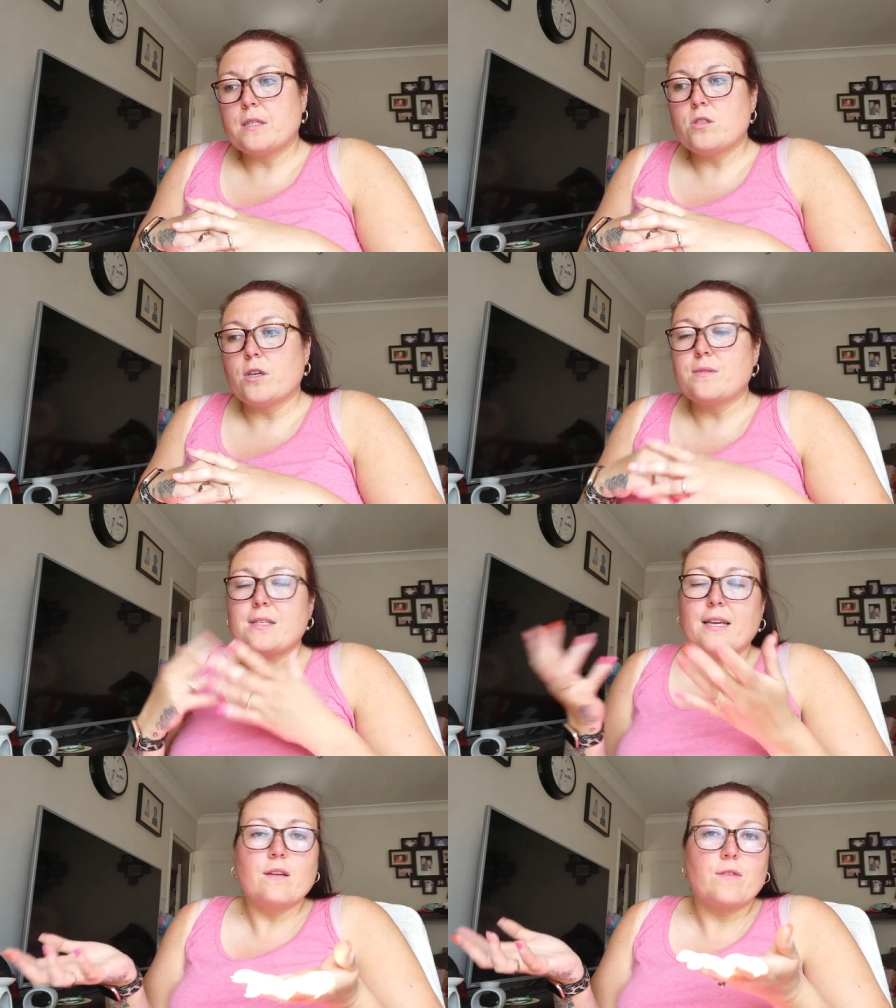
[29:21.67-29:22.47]
So
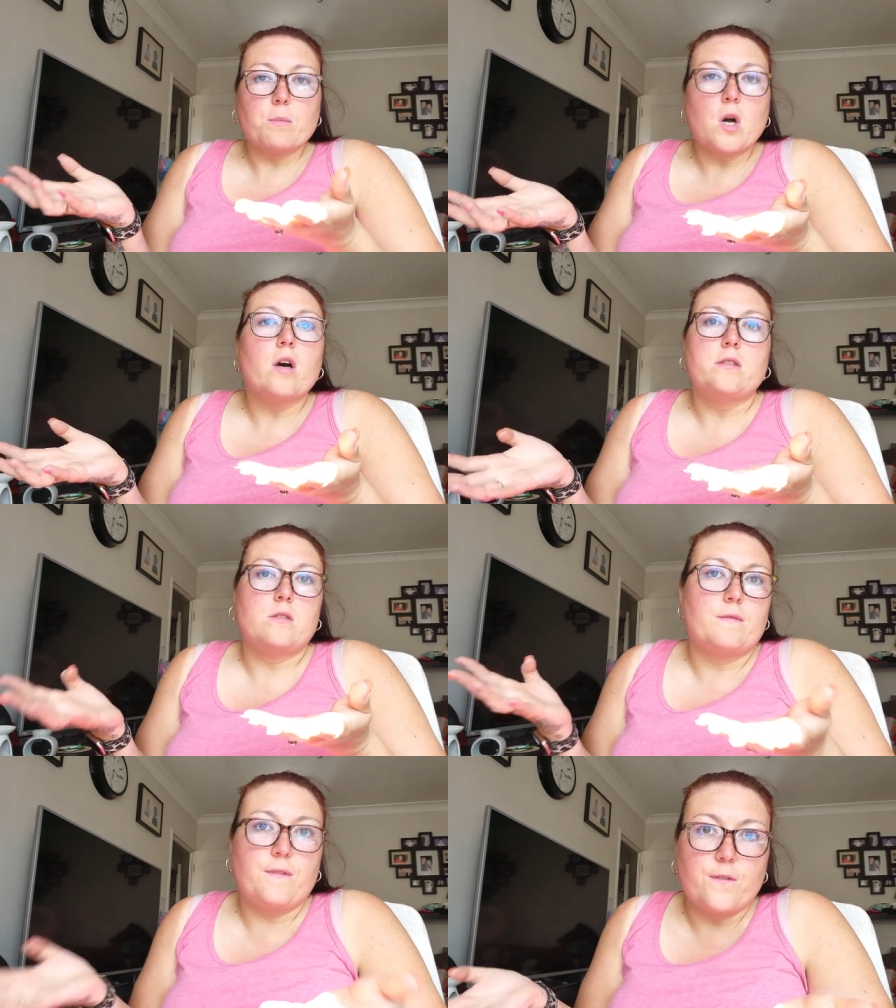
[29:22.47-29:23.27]
say if I'm
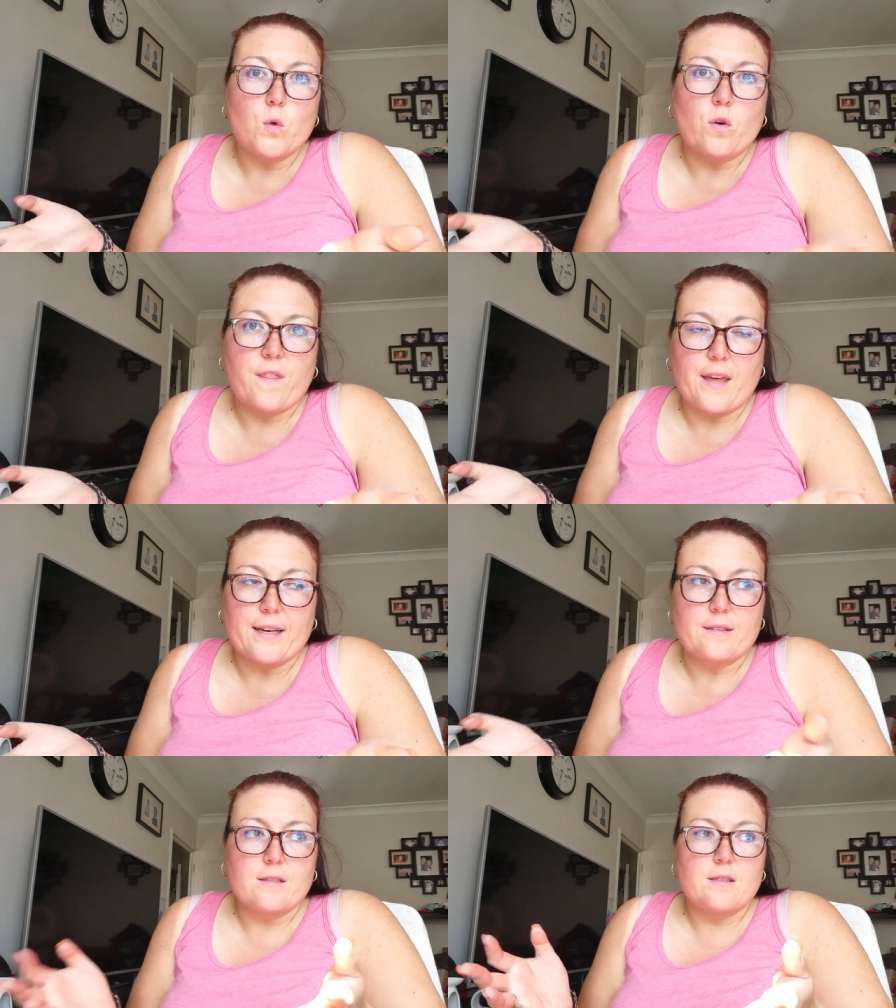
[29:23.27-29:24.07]
casting on four
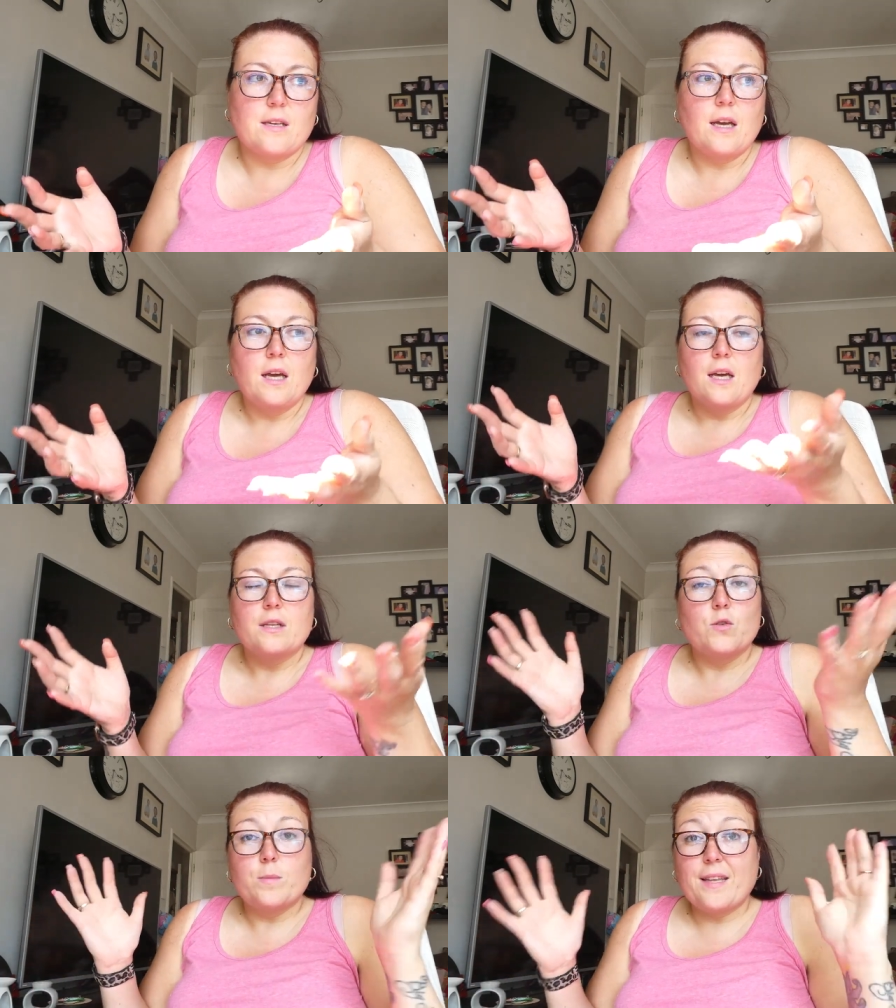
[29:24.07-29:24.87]
things,
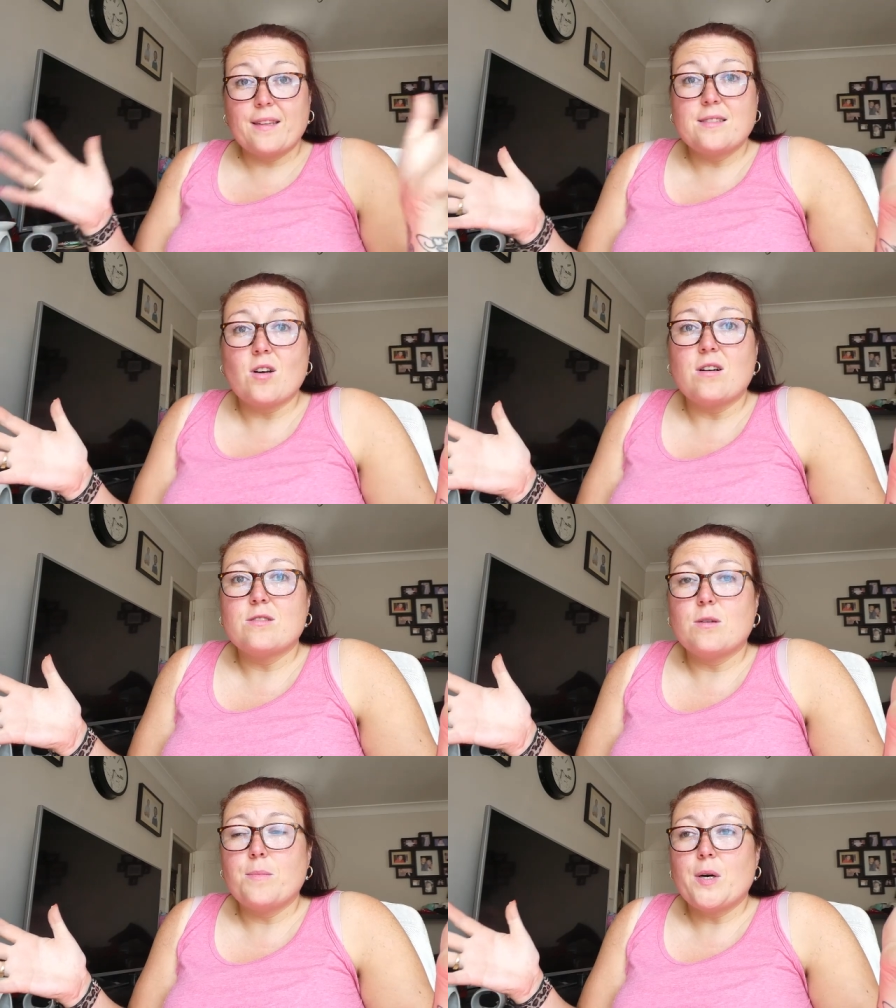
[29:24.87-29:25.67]
normally these
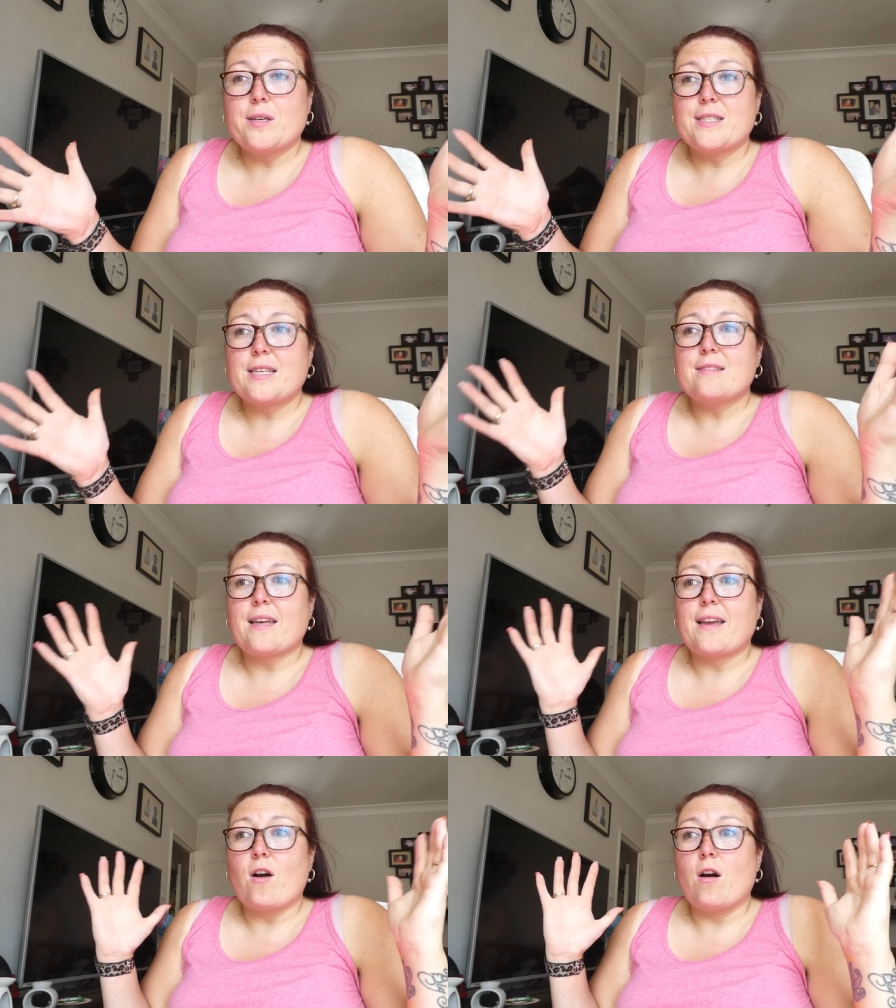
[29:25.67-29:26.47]
cast on parties,
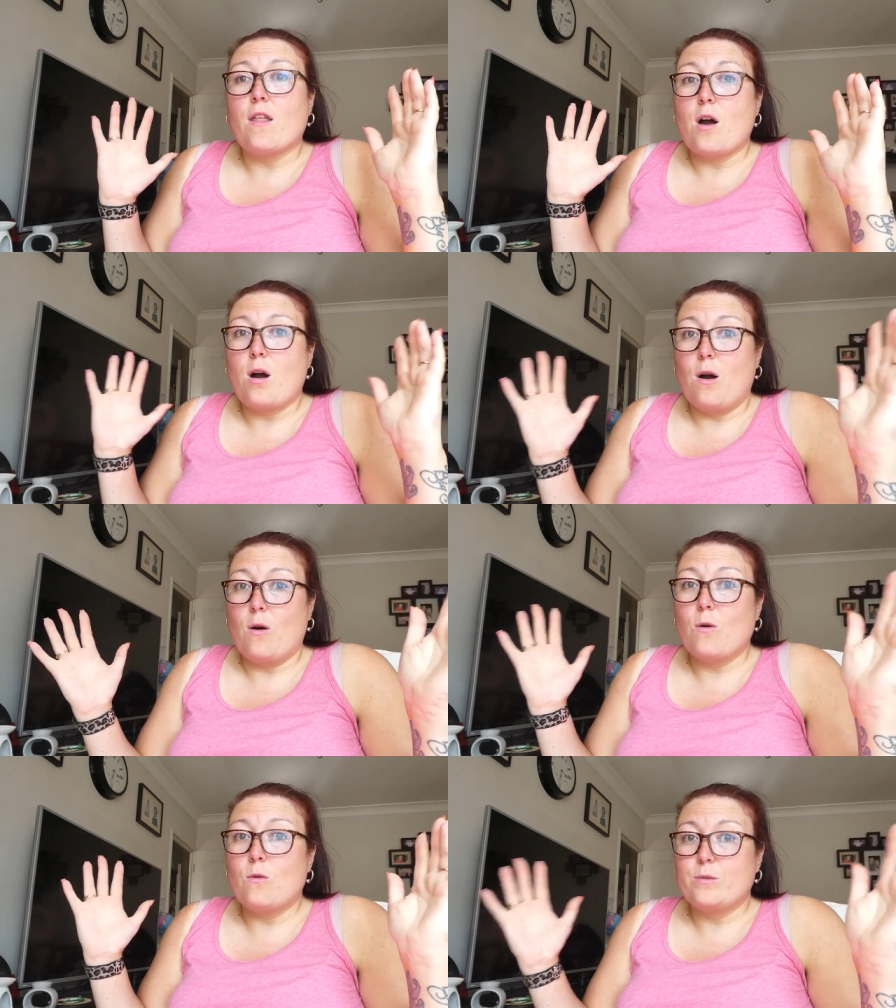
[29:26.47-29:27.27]
they aren't a
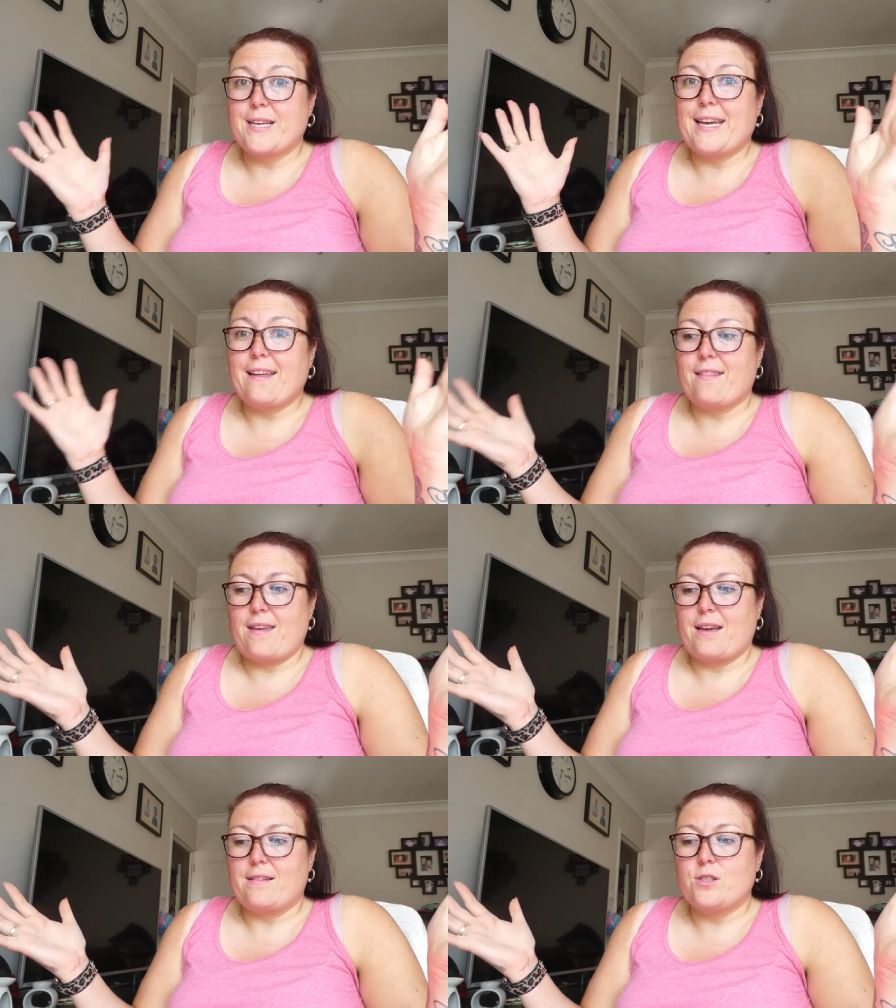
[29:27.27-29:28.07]
whole day
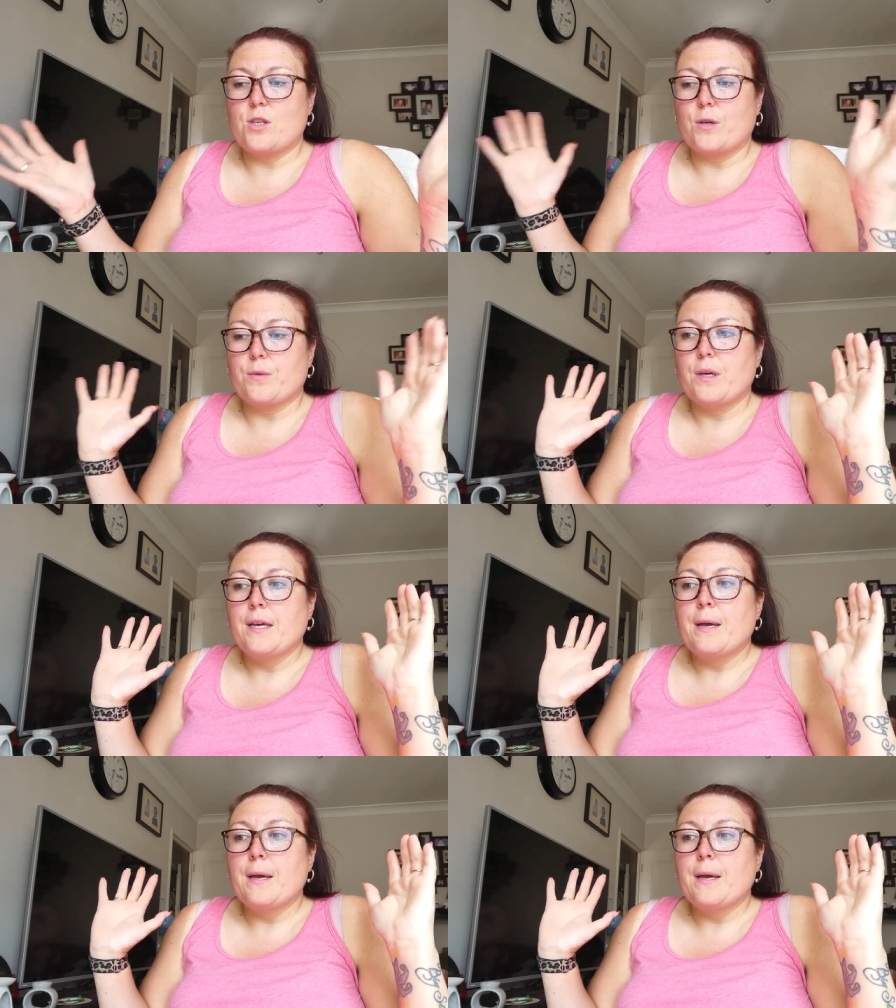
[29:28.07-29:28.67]
thing. So